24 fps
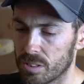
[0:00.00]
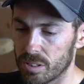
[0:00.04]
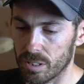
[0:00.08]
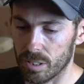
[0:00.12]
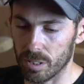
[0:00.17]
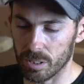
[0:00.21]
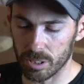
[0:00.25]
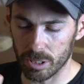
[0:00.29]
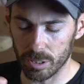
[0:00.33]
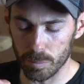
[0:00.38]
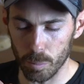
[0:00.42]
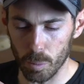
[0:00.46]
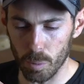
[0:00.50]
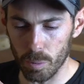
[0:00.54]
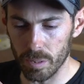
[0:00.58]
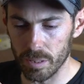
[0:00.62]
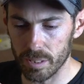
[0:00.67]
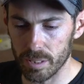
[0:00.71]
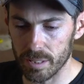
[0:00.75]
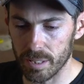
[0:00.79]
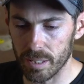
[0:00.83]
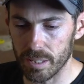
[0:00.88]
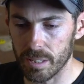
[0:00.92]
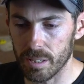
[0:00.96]
So the
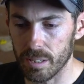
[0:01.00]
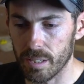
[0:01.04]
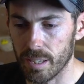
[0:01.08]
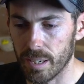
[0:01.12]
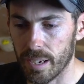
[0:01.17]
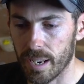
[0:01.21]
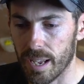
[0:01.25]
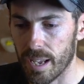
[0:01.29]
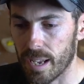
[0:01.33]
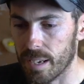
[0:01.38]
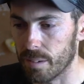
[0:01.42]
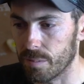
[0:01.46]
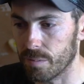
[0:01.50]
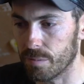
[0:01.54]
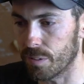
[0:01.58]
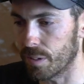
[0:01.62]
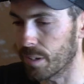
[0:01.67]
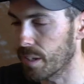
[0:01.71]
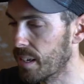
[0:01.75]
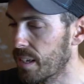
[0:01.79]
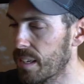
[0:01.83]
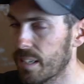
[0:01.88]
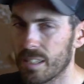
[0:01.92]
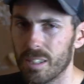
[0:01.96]
smallest thing you can hang
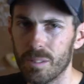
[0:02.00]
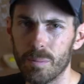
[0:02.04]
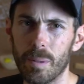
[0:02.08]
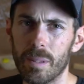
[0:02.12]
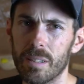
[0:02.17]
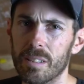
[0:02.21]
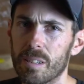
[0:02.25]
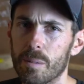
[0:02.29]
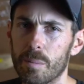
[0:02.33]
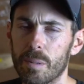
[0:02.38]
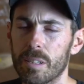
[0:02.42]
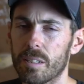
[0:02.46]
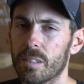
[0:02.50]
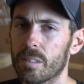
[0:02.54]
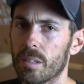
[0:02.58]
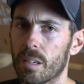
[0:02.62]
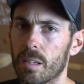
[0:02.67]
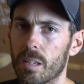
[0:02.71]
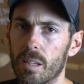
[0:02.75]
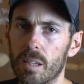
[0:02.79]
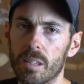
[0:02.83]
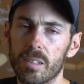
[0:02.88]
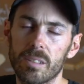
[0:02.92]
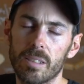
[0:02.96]
for, depends how many
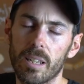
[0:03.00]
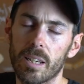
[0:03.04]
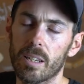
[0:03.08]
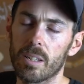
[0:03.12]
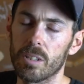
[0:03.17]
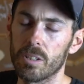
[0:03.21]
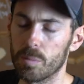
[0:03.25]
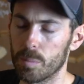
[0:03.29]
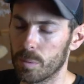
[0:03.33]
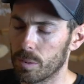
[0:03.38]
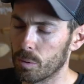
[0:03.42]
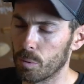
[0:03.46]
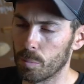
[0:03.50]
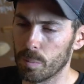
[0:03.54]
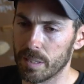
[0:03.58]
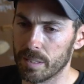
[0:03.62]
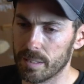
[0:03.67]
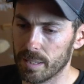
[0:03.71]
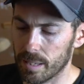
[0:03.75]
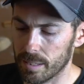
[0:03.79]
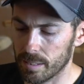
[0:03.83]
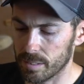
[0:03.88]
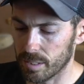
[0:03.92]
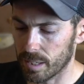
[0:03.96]
seconds, but normally
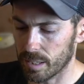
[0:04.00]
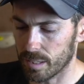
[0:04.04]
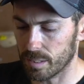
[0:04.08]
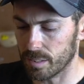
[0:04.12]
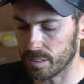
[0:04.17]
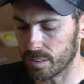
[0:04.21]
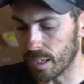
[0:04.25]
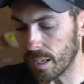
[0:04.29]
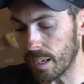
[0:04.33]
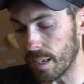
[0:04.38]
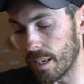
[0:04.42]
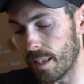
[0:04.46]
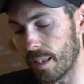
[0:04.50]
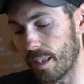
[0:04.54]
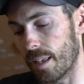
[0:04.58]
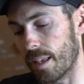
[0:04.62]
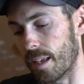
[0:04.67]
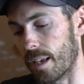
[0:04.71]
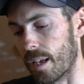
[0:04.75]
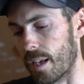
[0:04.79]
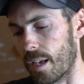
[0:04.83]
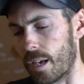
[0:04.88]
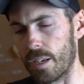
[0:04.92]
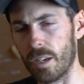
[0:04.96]
10 seconds.
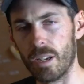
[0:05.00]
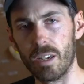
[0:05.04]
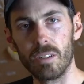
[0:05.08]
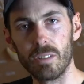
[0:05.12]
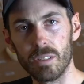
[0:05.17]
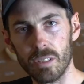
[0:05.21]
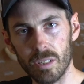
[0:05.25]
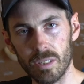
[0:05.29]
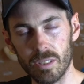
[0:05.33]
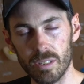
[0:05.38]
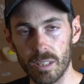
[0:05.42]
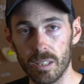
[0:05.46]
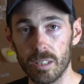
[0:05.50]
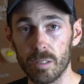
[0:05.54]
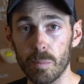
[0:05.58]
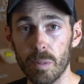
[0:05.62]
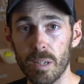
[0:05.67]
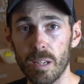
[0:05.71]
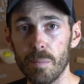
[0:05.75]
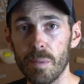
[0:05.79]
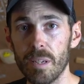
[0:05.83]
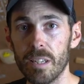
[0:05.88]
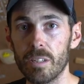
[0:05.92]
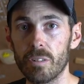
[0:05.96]
And I use a
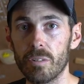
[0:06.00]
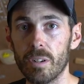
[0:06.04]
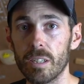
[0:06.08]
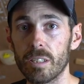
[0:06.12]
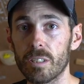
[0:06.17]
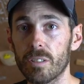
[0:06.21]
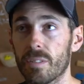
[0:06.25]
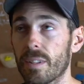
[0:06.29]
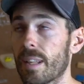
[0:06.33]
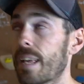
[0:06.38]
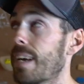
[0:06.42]
6mm edge for